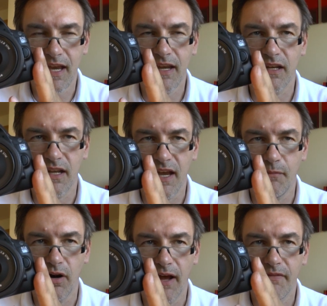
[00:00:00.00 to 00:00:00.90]
Canon
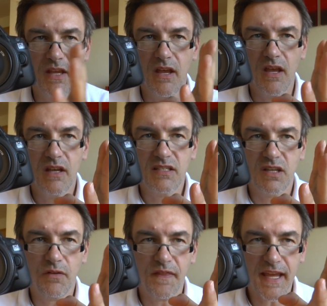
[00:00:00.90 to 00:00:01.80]
camera.
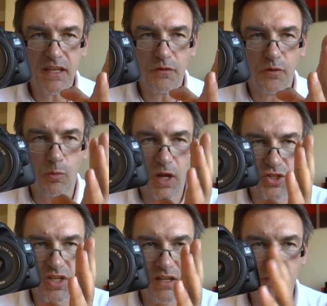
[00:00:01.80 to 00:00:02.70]
So thank you for
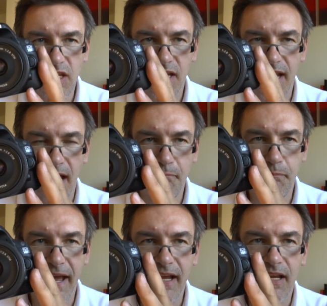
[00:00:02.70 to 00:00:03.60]
watching me. Come
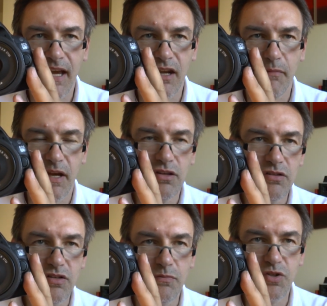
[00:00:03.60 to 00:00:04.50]
back again on my
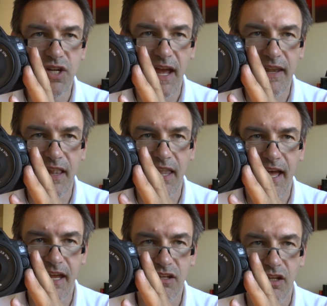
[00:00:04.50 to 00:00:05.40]
YouTube channel
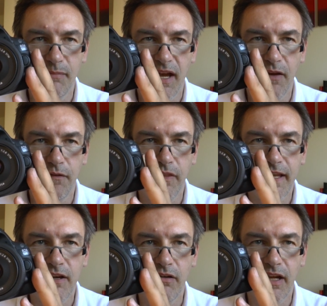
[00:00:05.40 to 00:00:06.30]
and on my
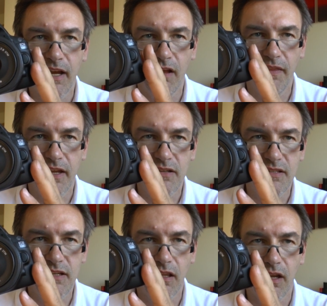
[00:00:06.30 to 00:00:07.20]
Flickr account. There you
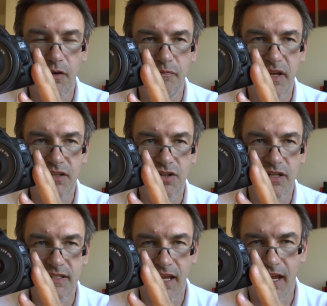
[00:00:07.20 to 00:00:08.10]
see a lot of
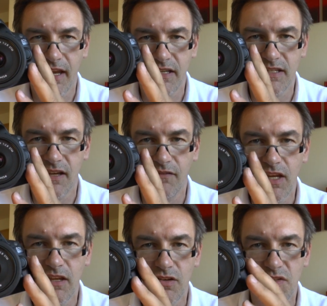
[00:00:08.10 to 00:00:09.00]
pictures and
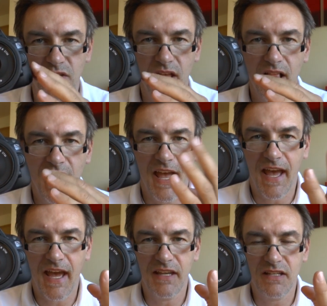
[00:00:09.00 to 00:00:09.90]
videos,
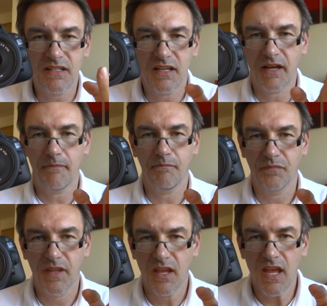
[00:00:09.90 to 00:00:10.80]
and
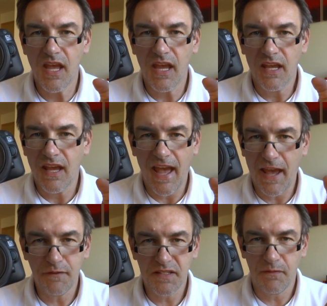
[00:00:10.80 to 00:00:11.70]

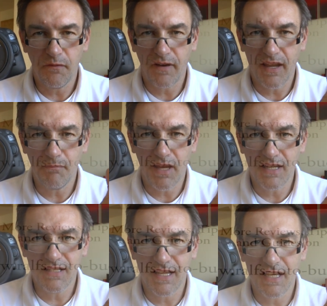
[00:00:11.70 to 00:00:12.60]
have some fun by
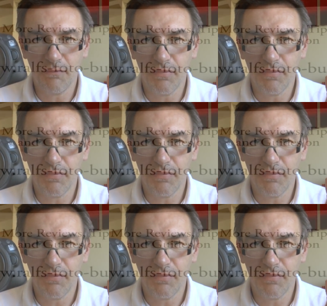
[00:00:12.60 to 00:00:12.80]
taking